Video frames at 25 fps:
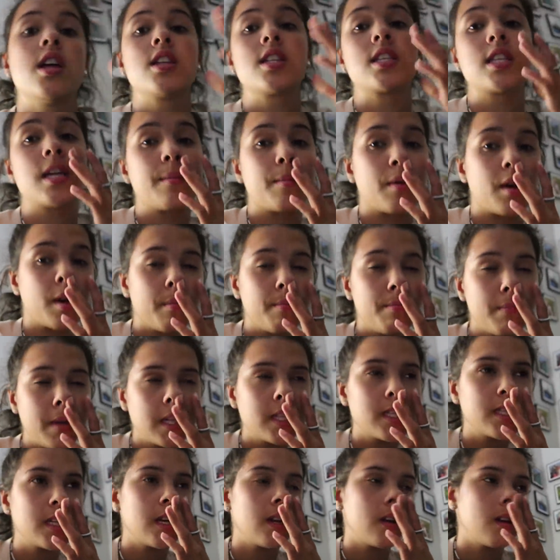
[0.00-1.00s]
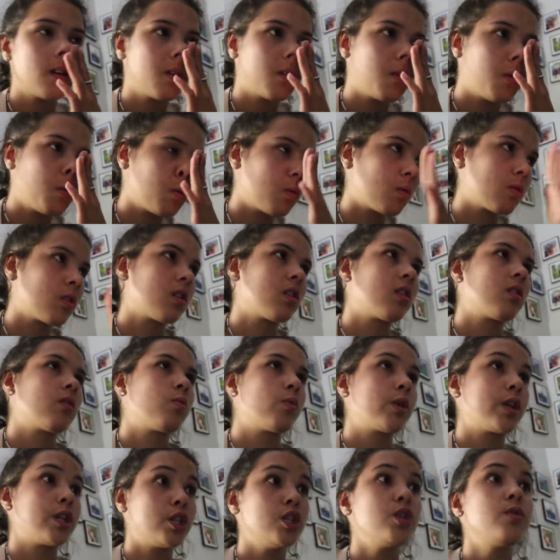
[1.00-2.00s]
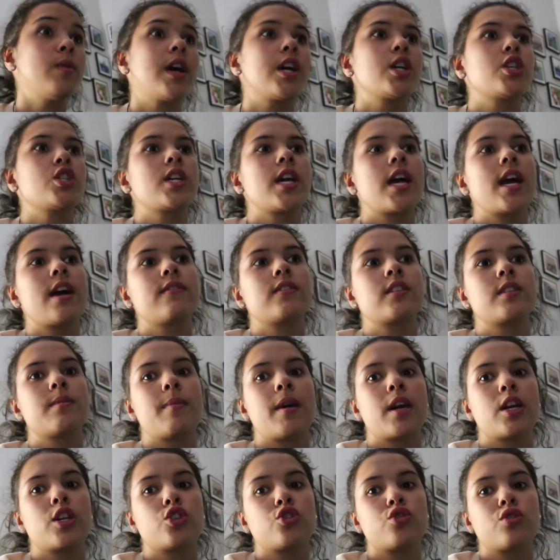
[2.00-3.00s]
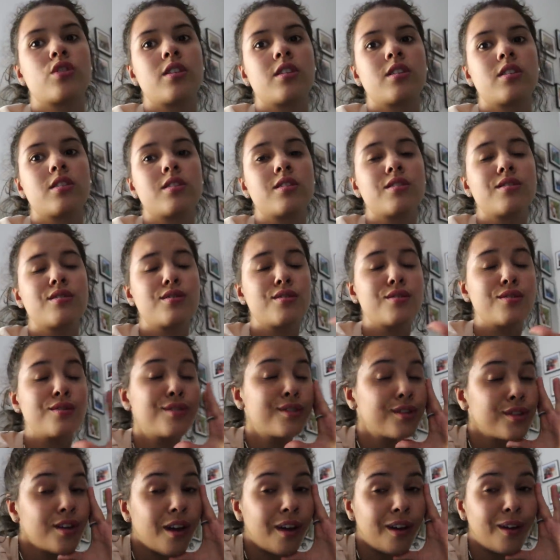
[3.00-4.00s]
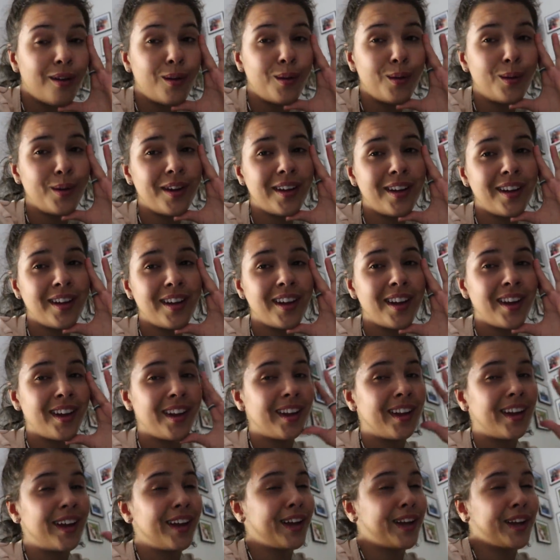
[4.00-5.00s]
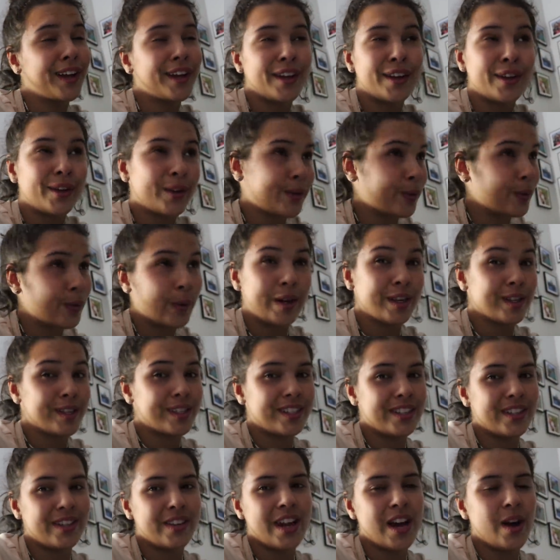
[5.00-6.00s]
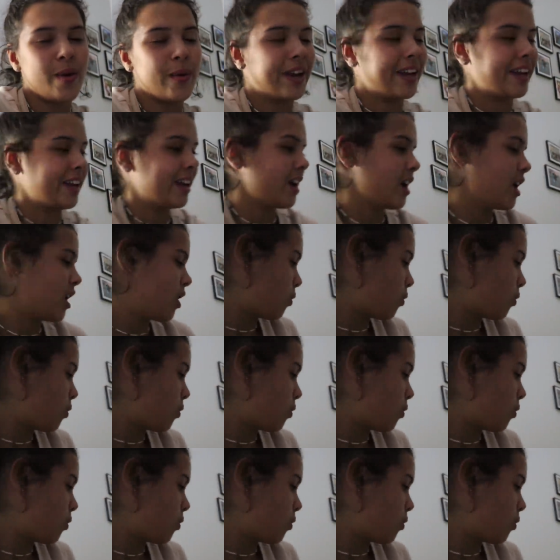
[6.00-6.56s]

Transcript: some aren't missing or we do actually have some extras. So we're still going.